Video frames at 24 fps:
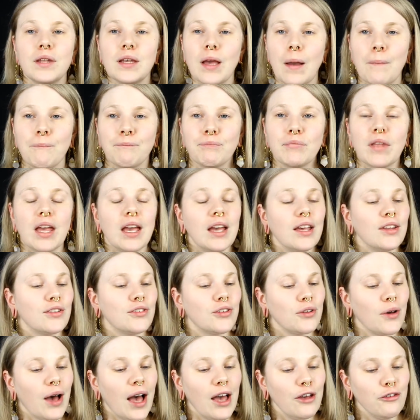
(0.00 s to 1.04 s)
yeah.
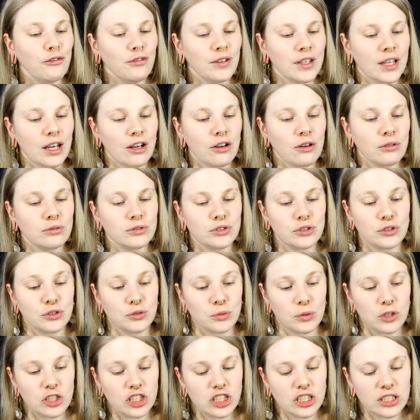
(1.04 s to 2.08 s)
So I think I'm going to
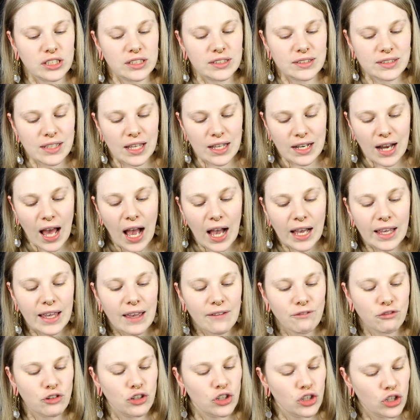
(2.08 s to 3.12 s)
swatch this, and I
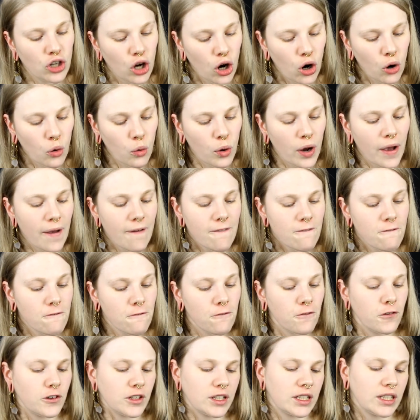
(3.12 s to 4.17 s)
have no
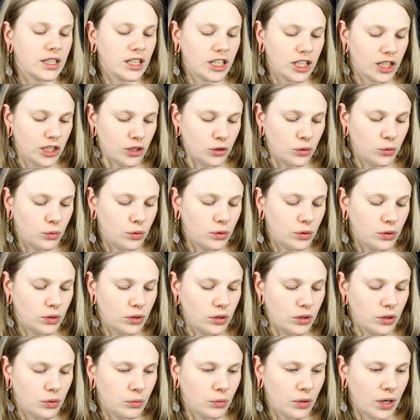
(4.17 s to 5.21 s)
freaking clue
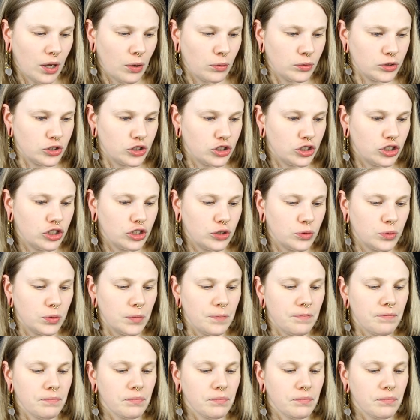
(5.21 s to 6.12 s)
what I want to do.